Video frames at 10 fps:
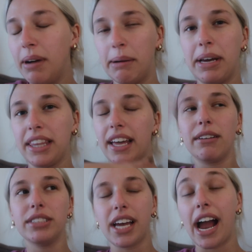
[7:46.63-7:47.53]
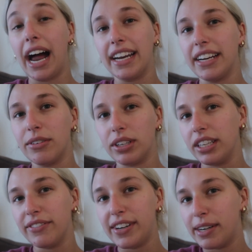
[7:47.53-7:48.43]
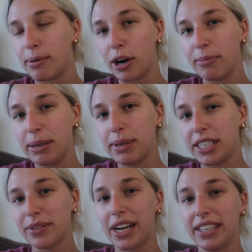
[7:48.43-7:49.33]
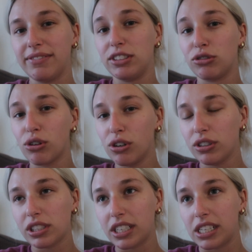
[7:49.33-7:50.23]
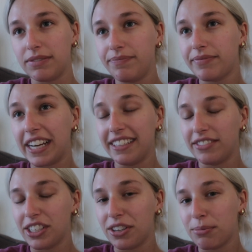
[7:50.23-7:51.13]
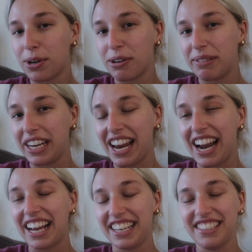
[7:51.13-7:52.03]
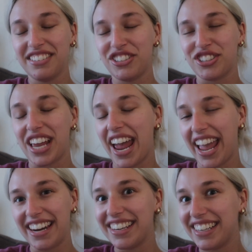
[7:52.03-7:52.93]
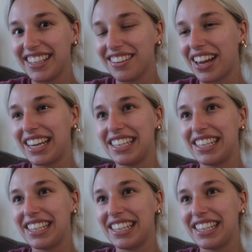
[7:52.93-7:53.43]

my main thing was like i didn't want to live in an apartment because when i lived in charleston i lived in an apartment and i just hated it like